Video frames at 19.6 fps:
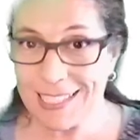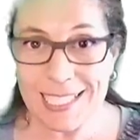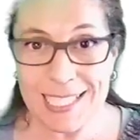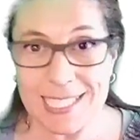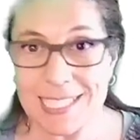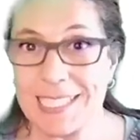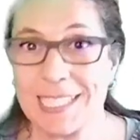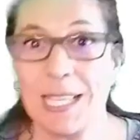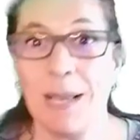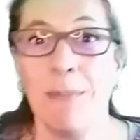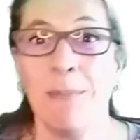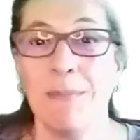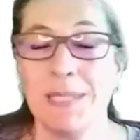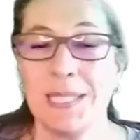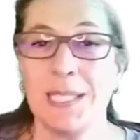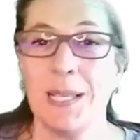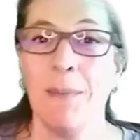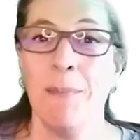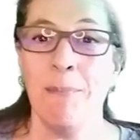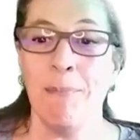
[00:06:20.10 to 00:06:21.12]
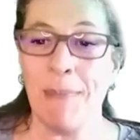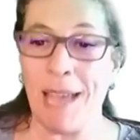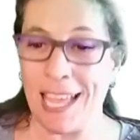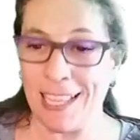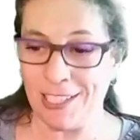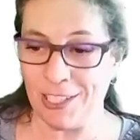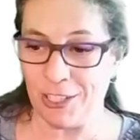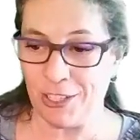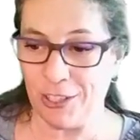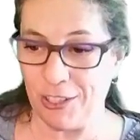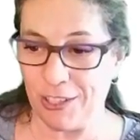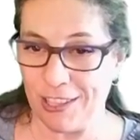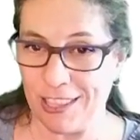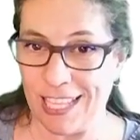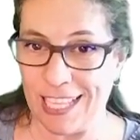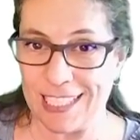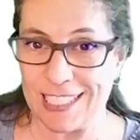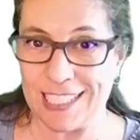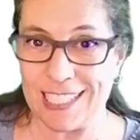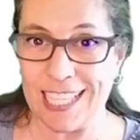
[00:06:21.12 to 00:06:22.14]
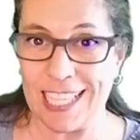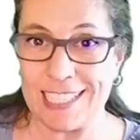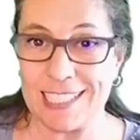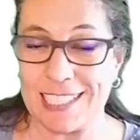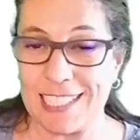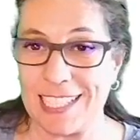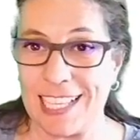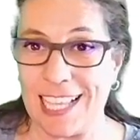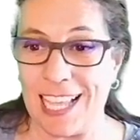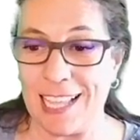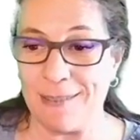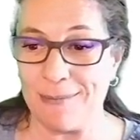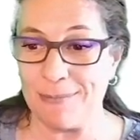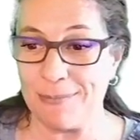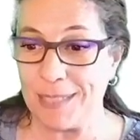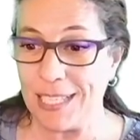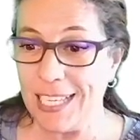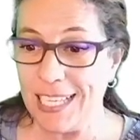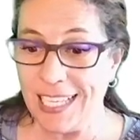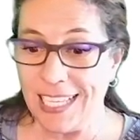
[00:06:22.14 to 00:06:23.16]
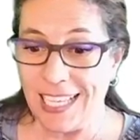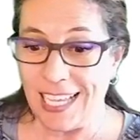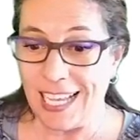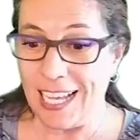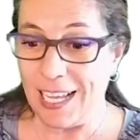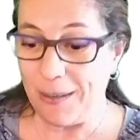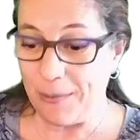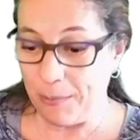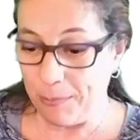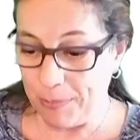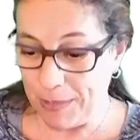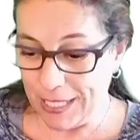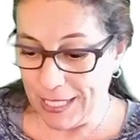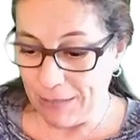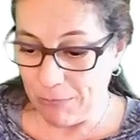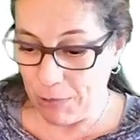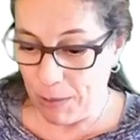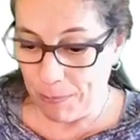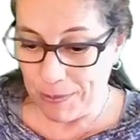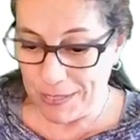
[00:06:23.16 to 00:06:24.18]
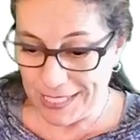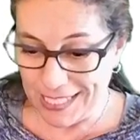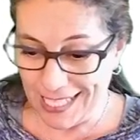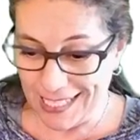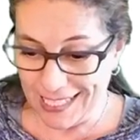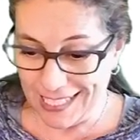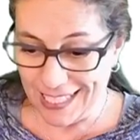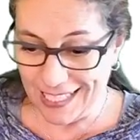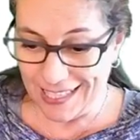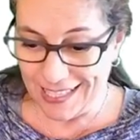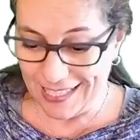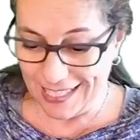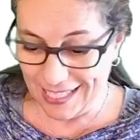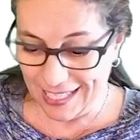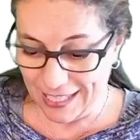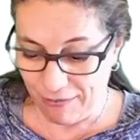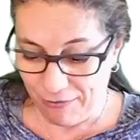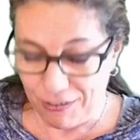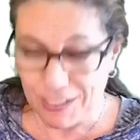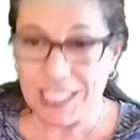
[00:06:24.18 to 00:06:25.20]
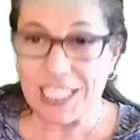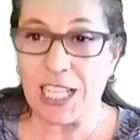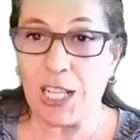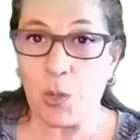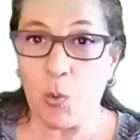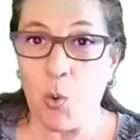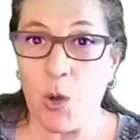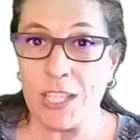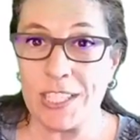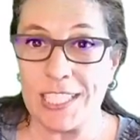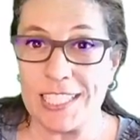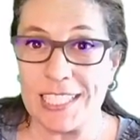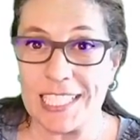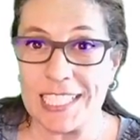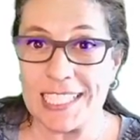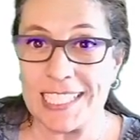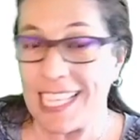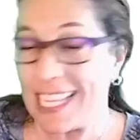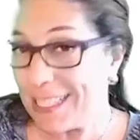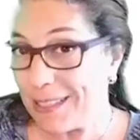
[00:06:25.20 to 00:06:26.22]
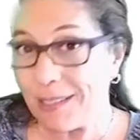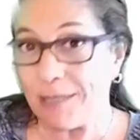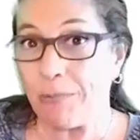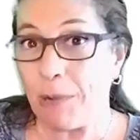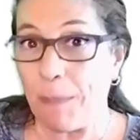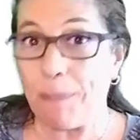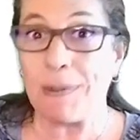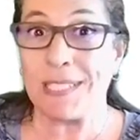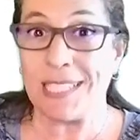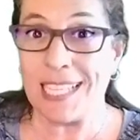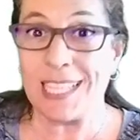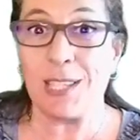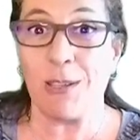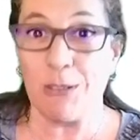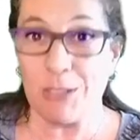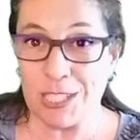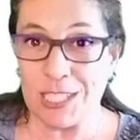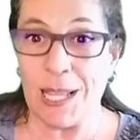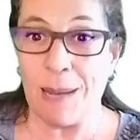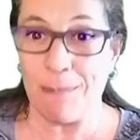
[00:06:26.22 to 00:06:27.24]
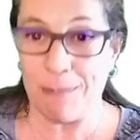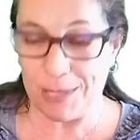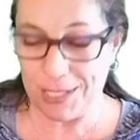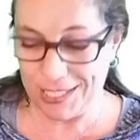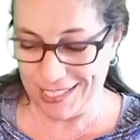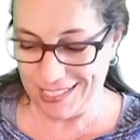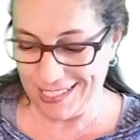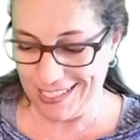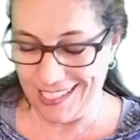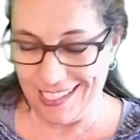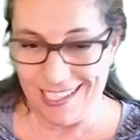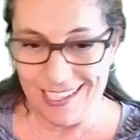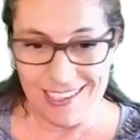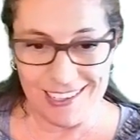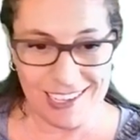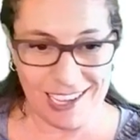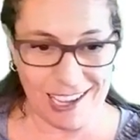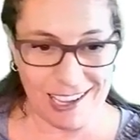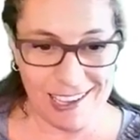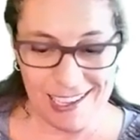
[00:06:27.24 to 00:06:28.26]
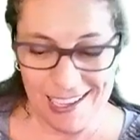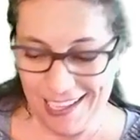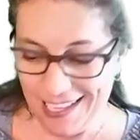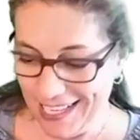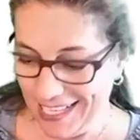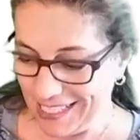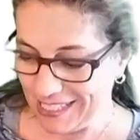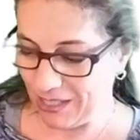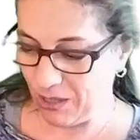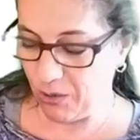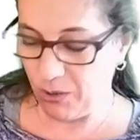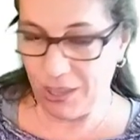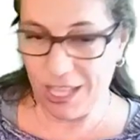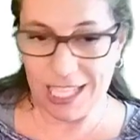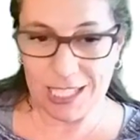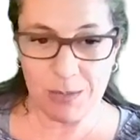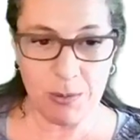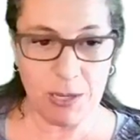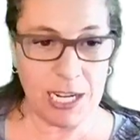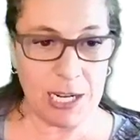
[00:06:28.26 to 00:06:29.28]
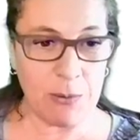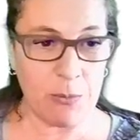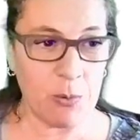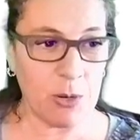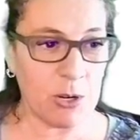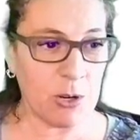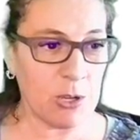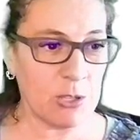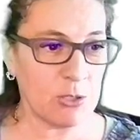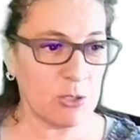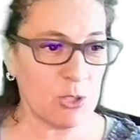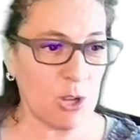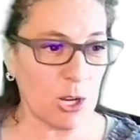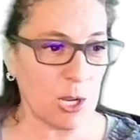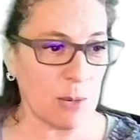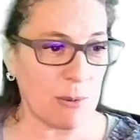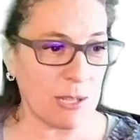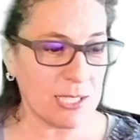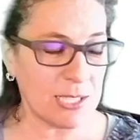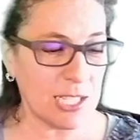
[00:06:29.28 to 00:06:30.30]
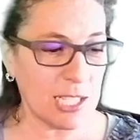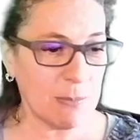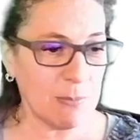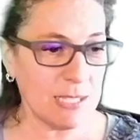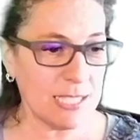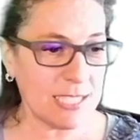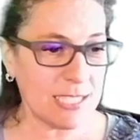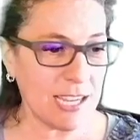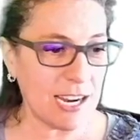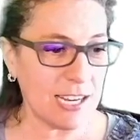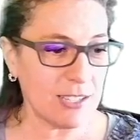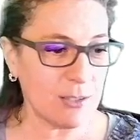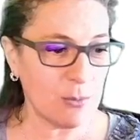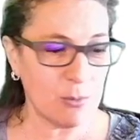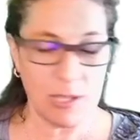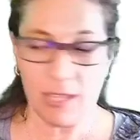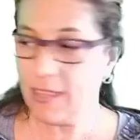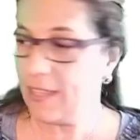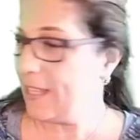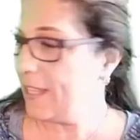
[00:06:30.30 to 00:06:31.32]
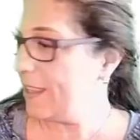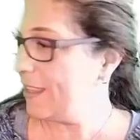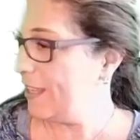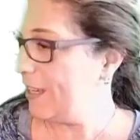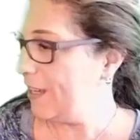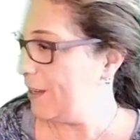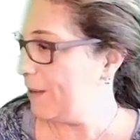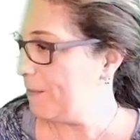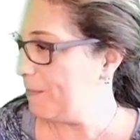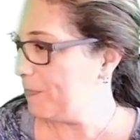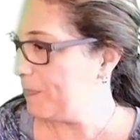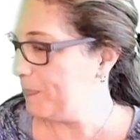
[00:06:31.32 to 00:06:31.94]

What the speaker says: some manner that can be represented in physical quantities that represent those numbers, okay? So that's what we're going to talk about. So let me start with the